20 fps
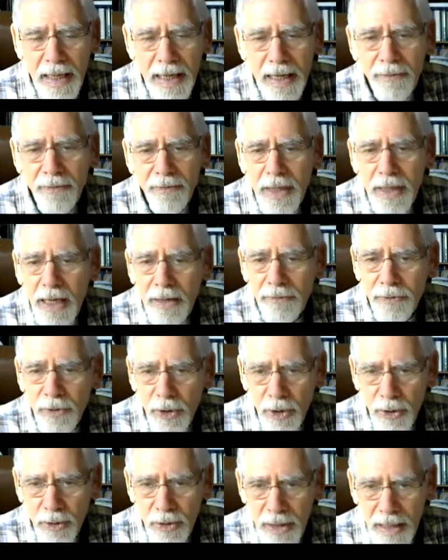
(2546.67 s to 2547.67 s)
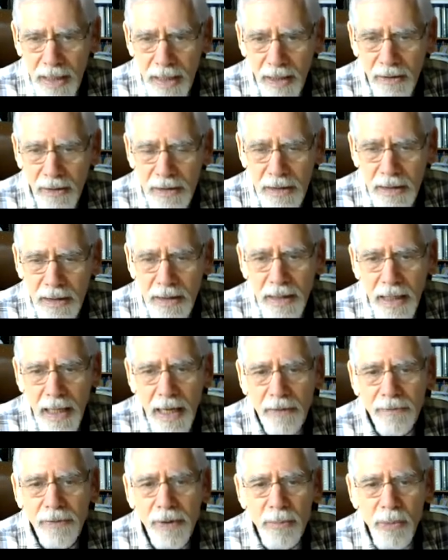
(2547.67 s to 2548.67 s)
Every afternoon now,
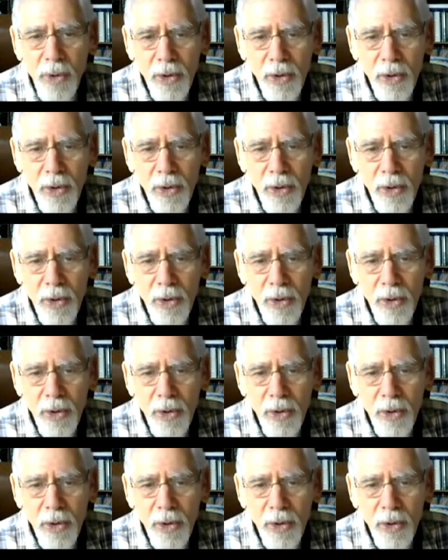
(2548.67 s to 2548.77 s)
every